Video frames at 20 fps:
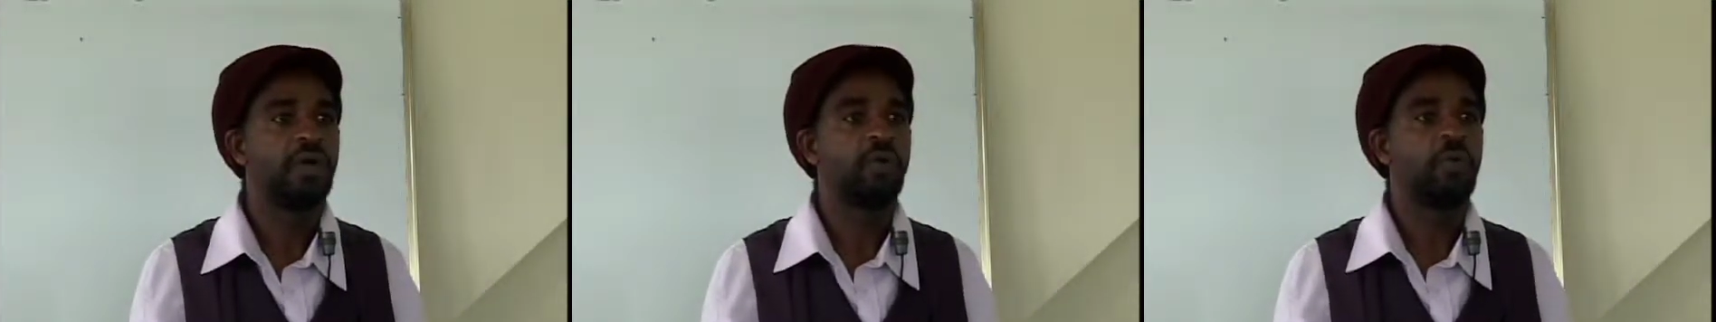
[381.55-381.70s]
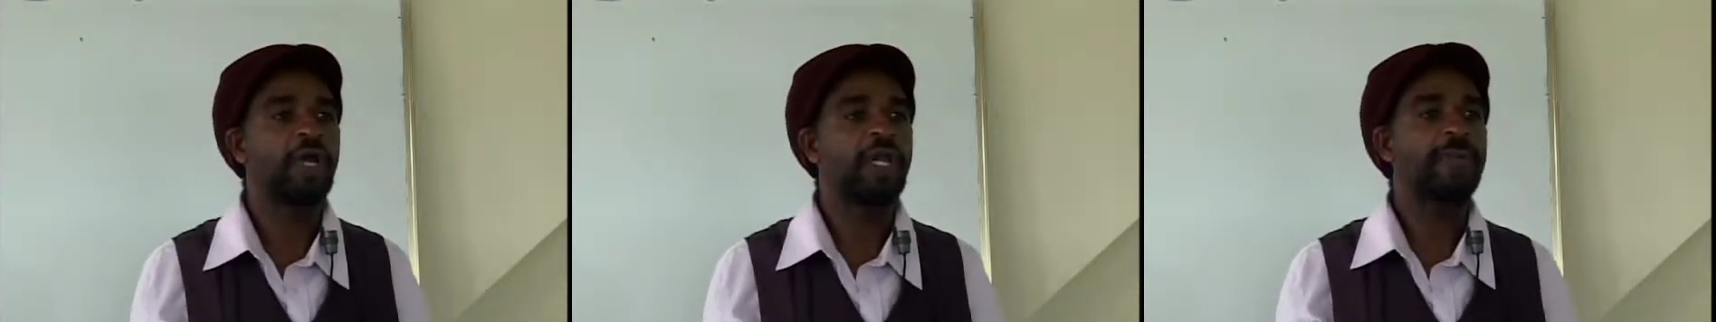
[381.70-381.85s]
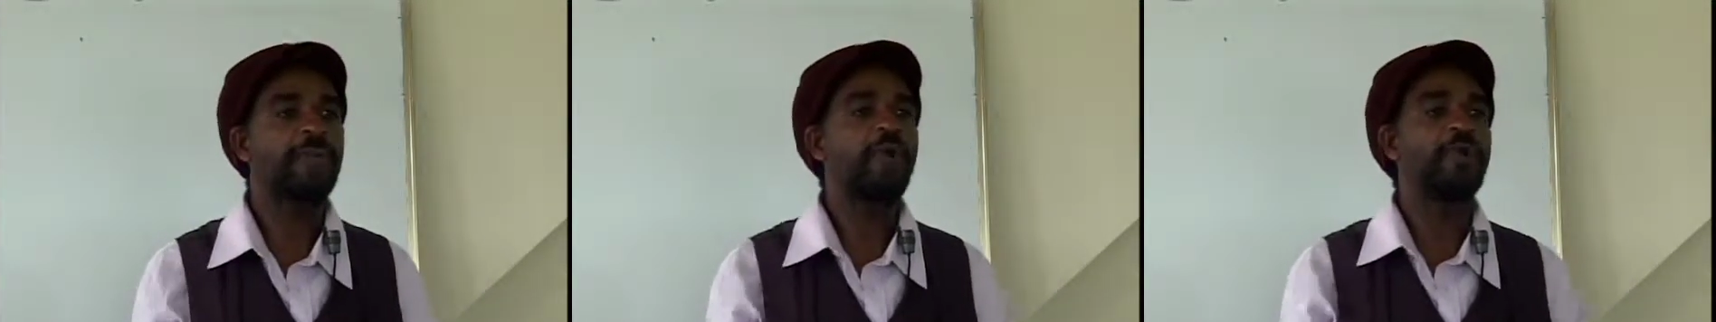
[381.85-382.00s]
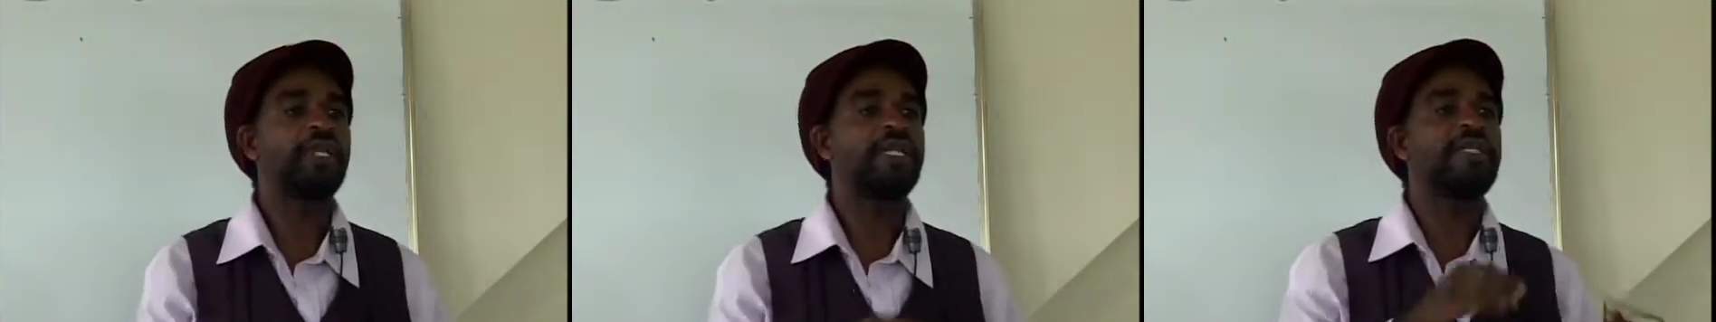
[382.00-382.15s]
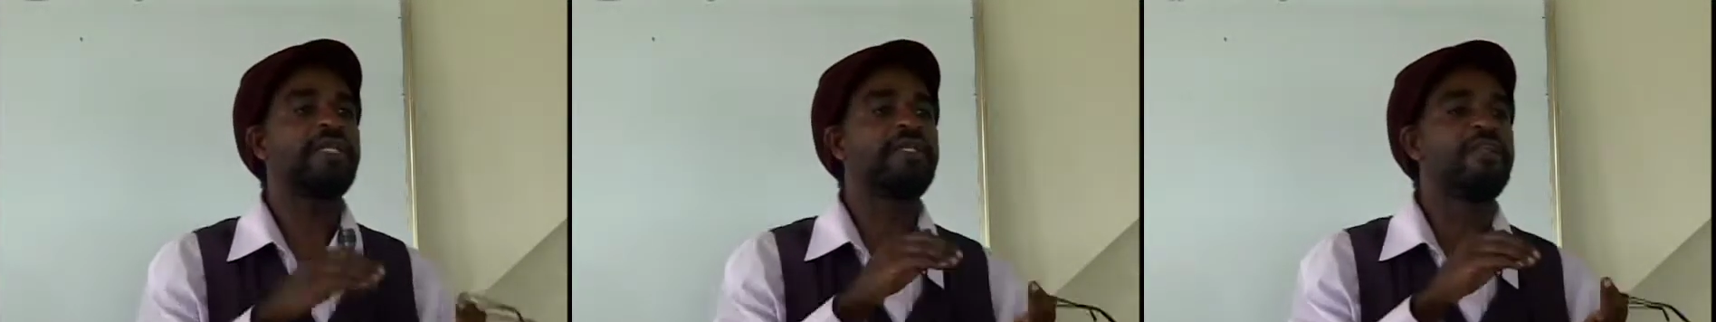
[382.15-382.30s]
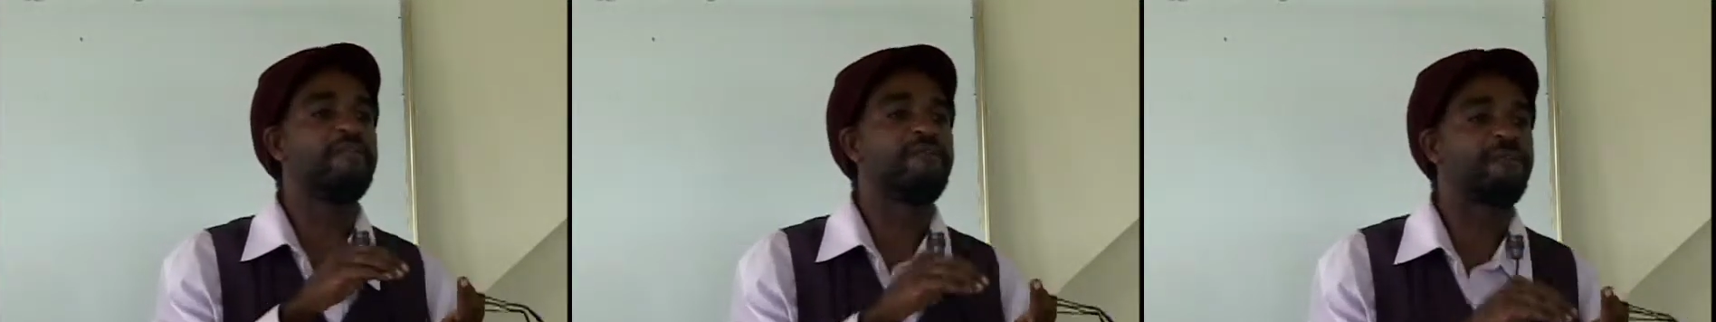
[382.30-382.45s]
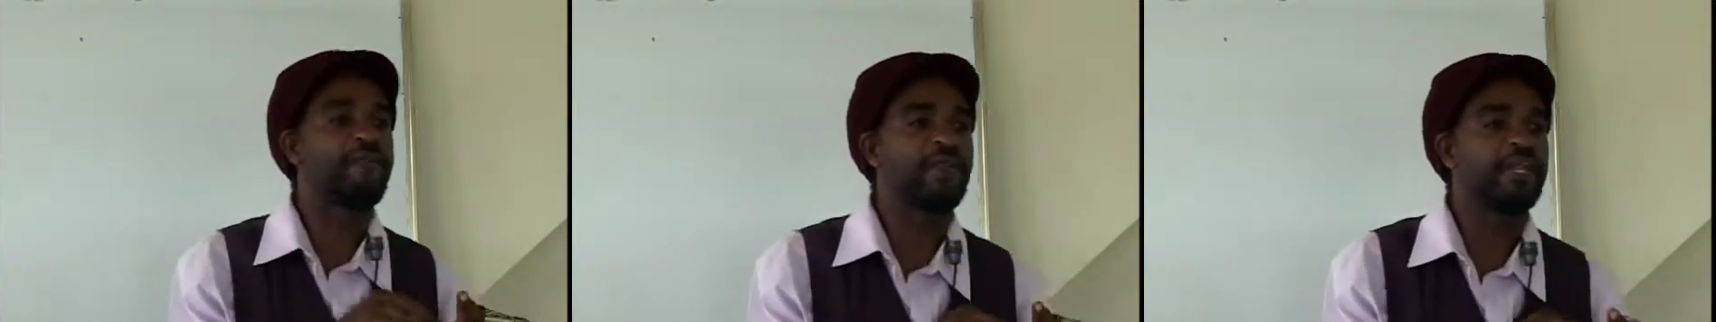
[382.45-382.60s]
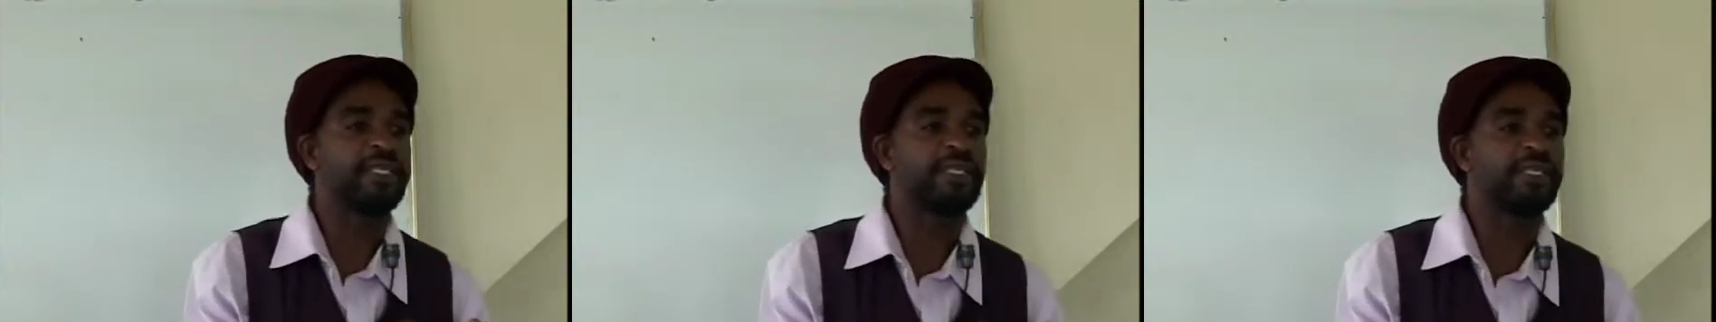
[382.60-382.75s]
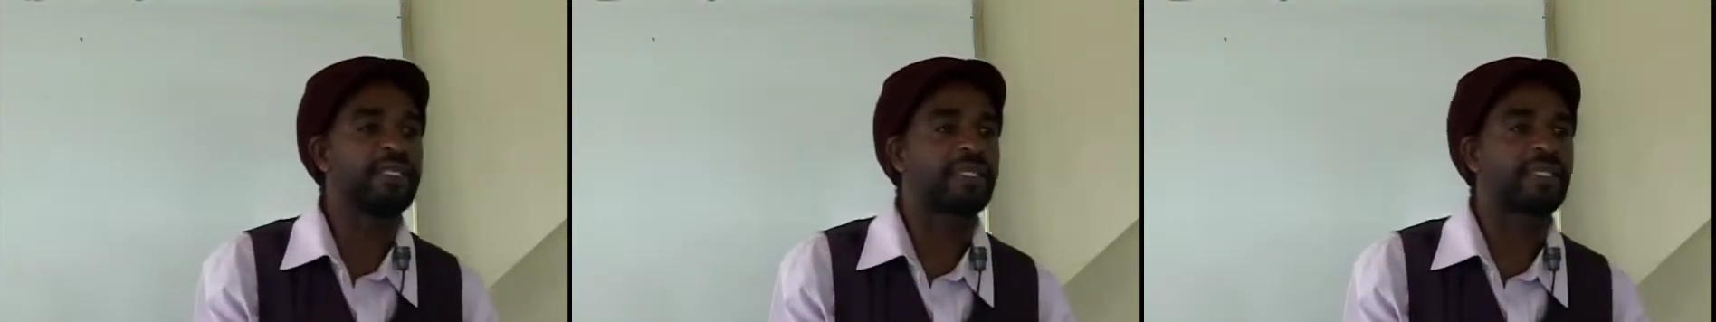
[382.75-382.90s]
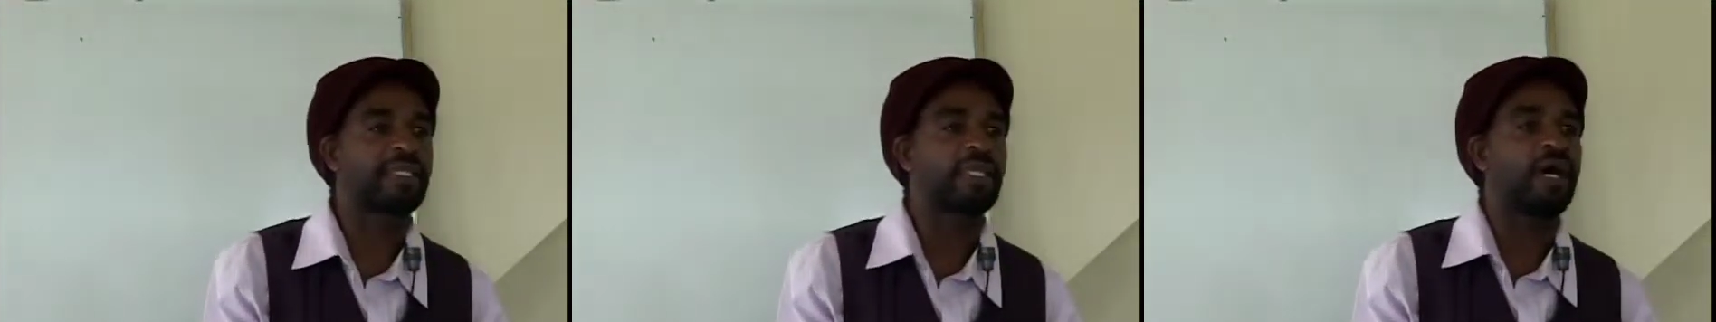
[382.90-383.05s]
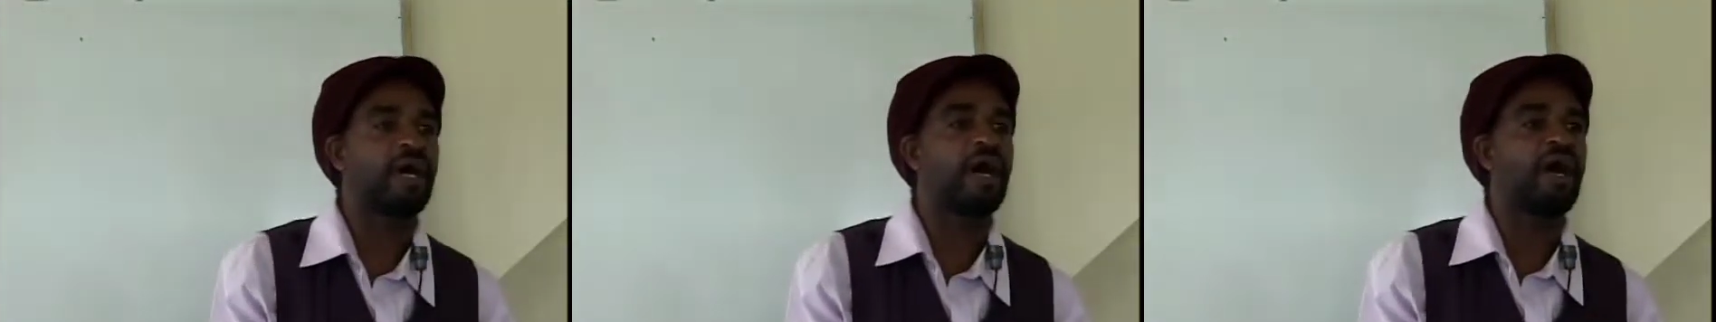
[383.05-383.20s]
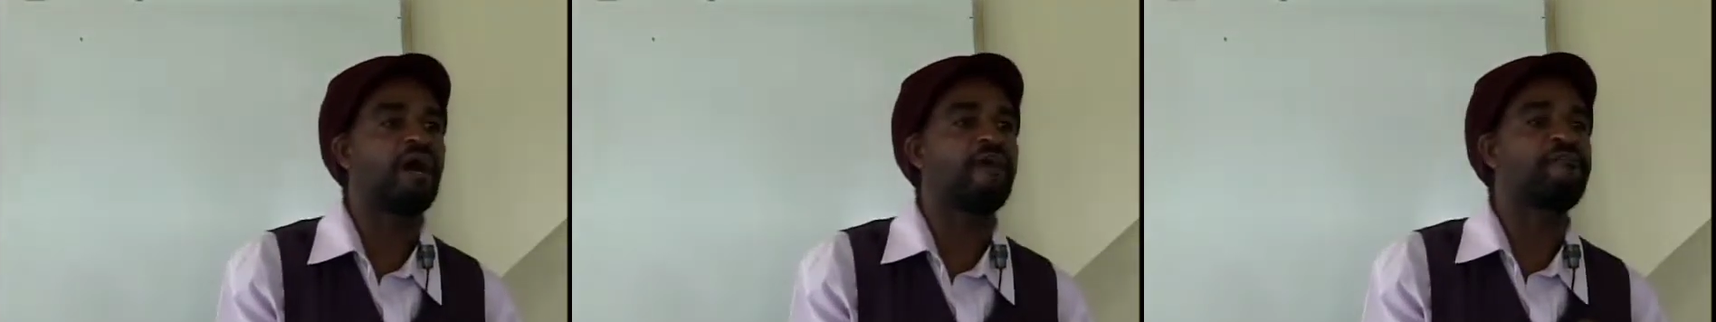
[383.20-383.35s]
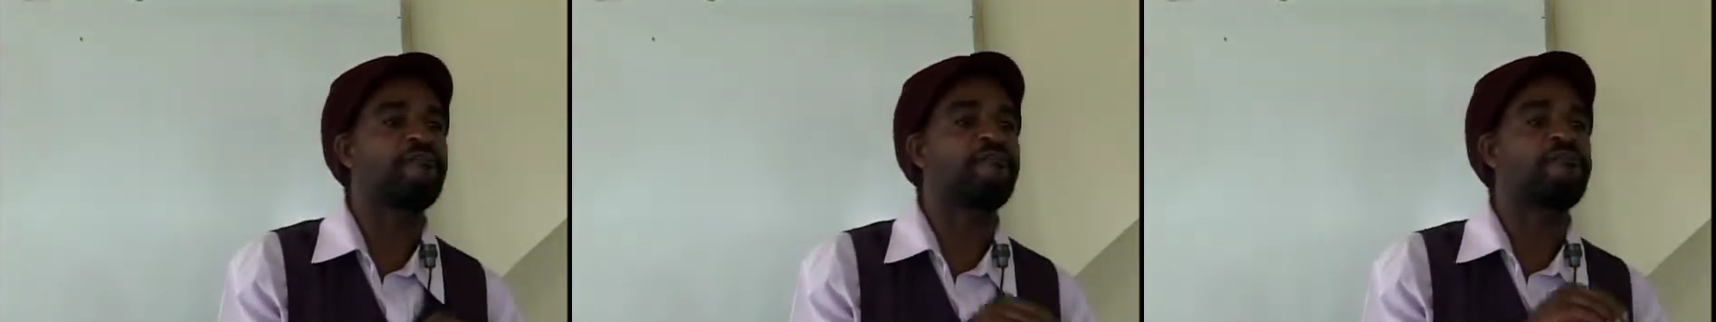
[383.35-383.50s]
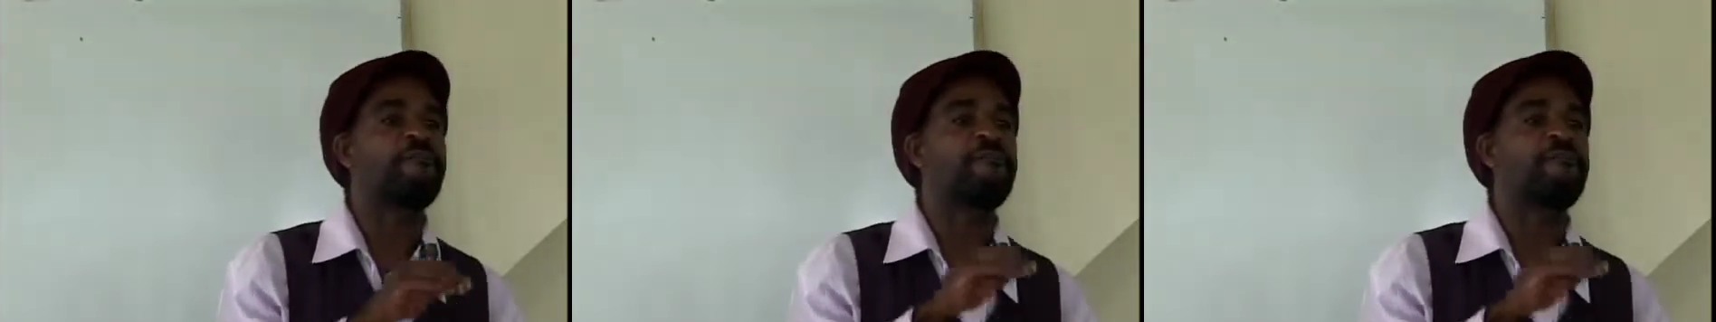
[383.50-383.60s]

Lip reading: What about the difference of